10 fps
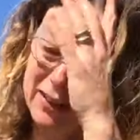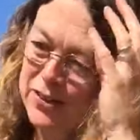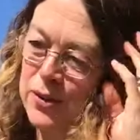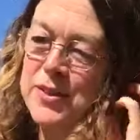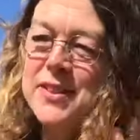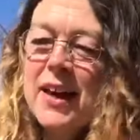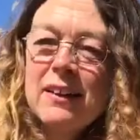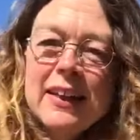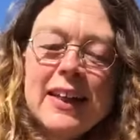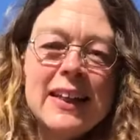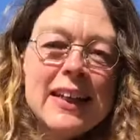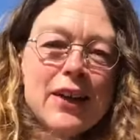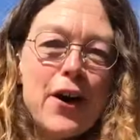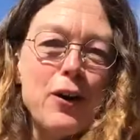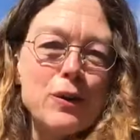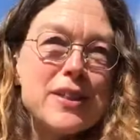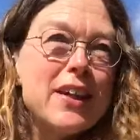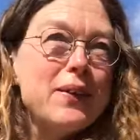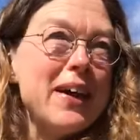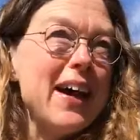so settle in and get
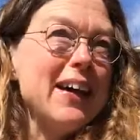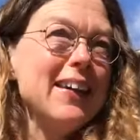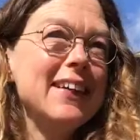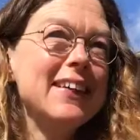cozy, okay?